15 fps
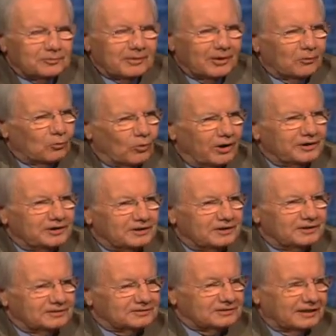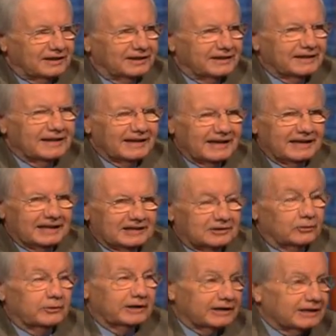you about one telling
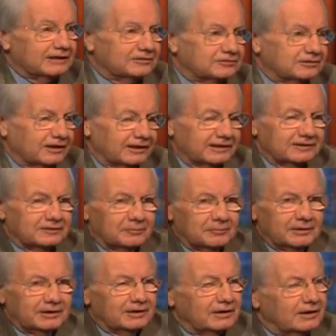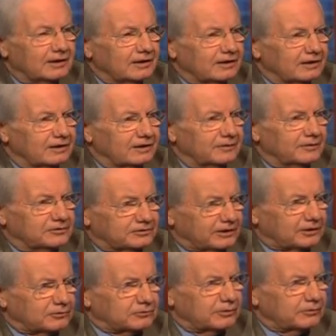anecdote, at least telling to me. The
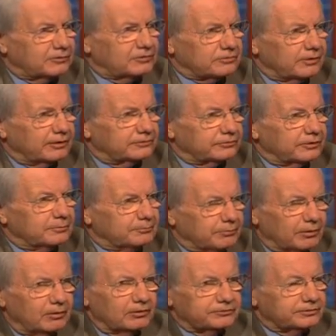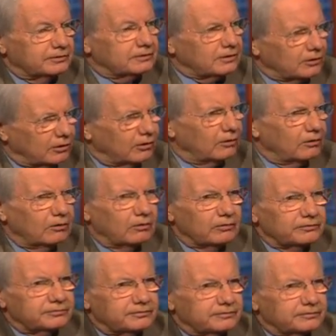Secretary of the Treasury, Paulson,
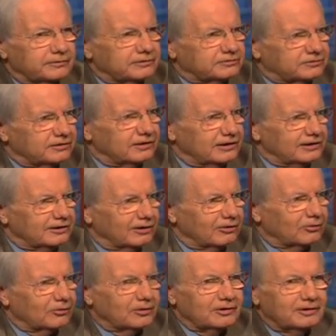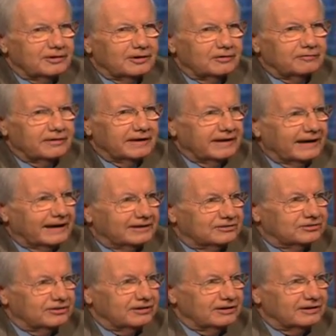calls the CEO of
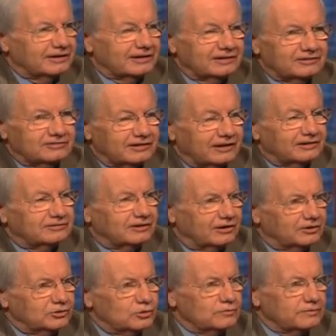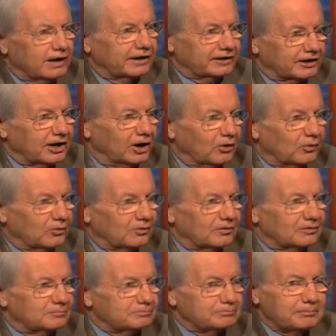AIG and says, "You've got to go.
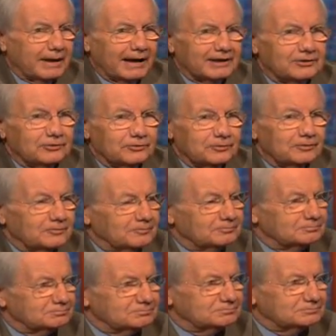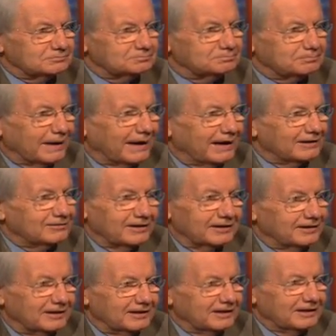Pack your bags
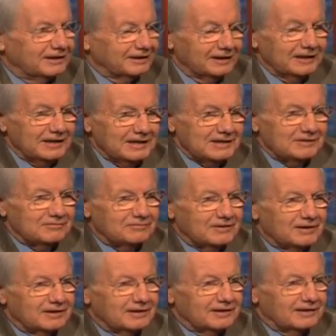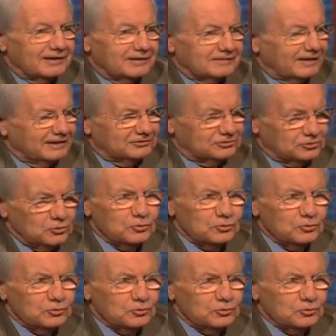and leave." That's